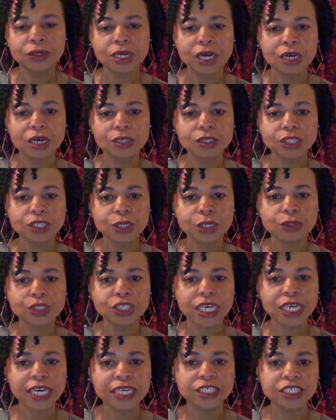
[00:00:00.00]
You can
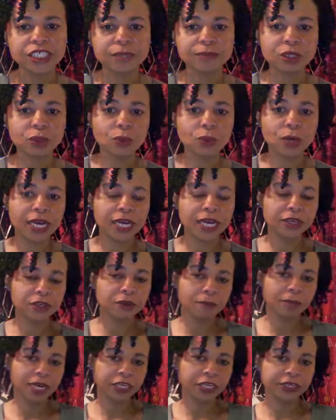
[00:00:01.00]
also change up the
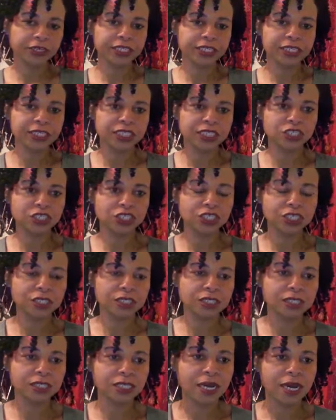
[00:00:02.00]
way you make your
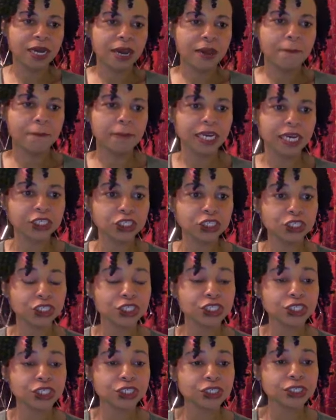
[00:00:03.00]
decisions.
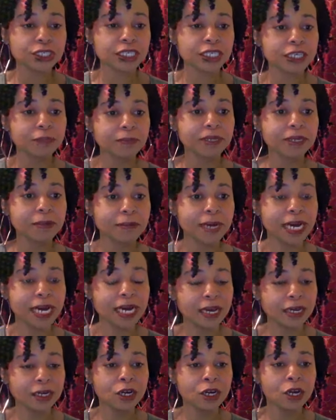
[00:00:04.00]
Make sure you're keeping
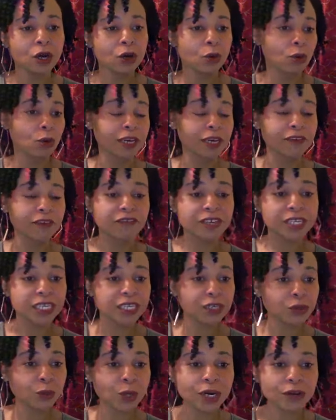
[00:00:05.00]
in mind
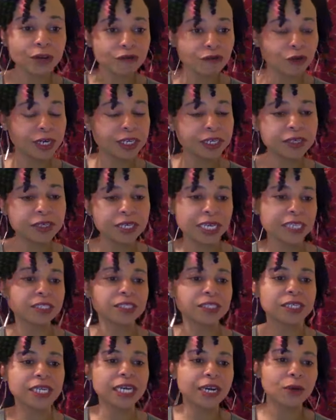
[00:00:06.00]
if it didn't work for you
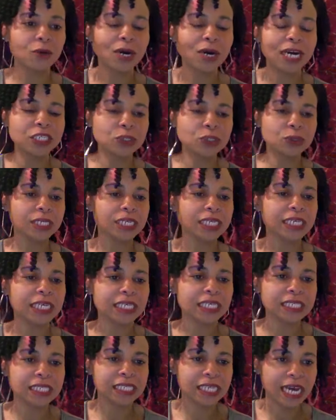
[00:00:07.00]
yesterday, why do
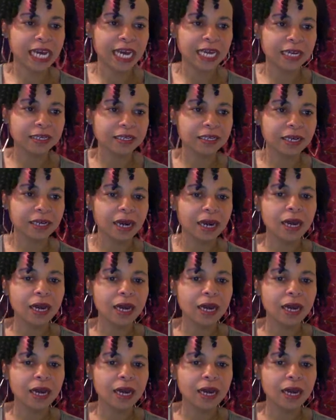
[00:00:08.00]
it again today?